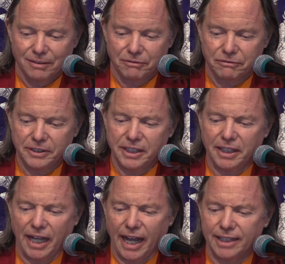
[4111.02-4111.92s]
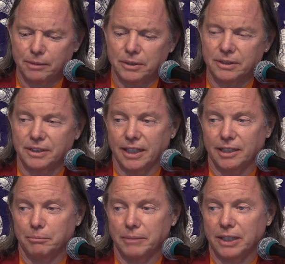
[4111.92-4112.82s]
Freeing animals that
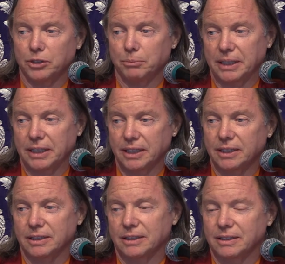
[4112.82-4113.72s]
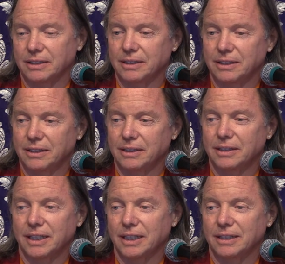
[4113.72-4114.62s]
are meant to be killed.
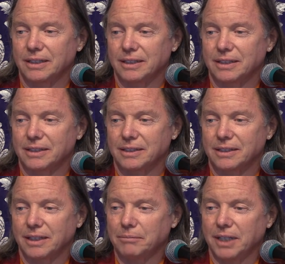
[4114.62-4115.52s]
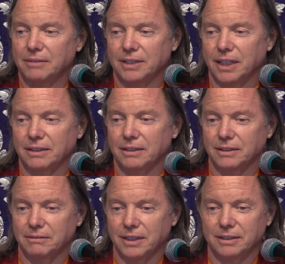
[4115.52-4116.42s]
Okay. Sometimes I go to
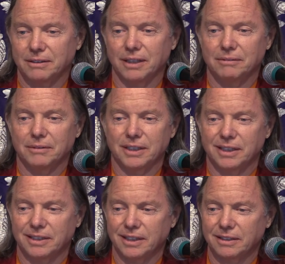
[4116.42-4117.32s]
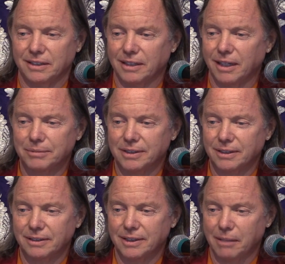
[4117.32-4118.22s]
the restaurant where they sell the
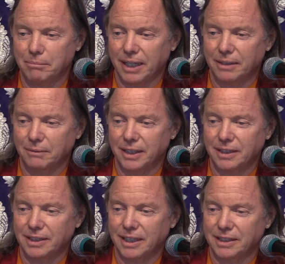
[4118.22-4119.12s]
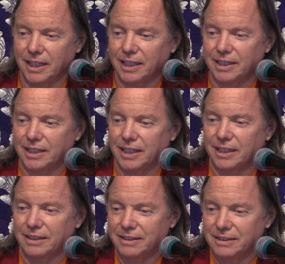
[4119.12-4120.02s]
lobster and I buy one and I take it and
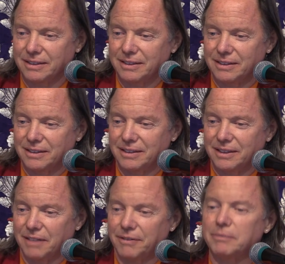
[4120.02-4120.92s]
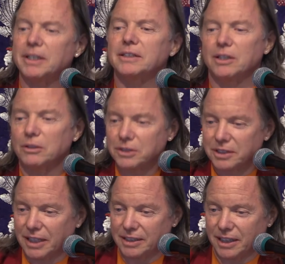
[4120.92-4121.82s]
I if I'm near the
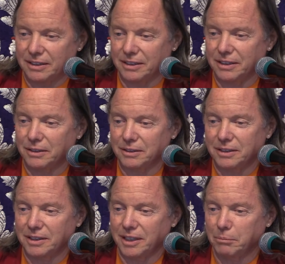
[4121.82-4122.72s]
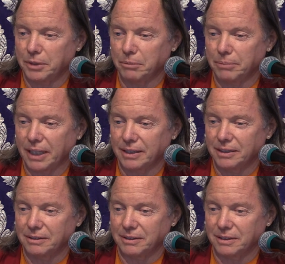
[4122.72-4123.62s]
ocean, I take it to the ocean and I put it back in
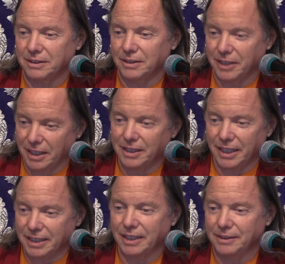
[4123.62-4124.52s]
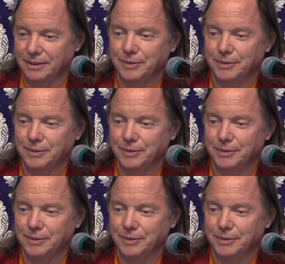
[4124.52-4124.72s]
the ocean, okay, like that.